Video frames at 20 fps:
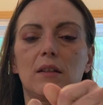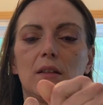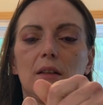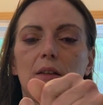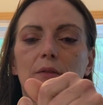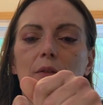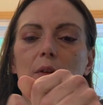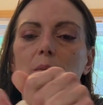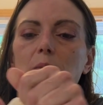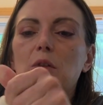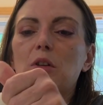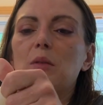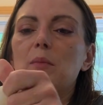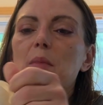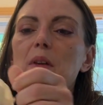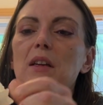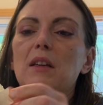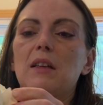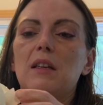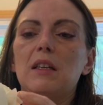if I'm gonna
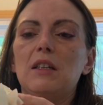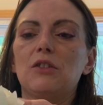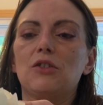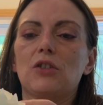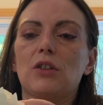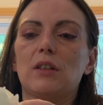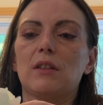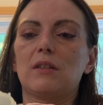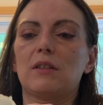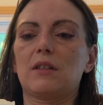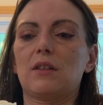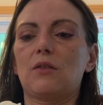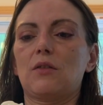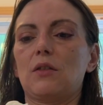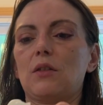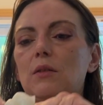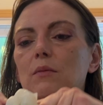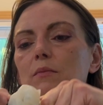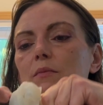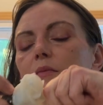make keychains out of
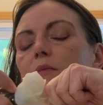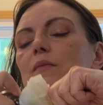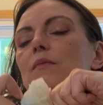them.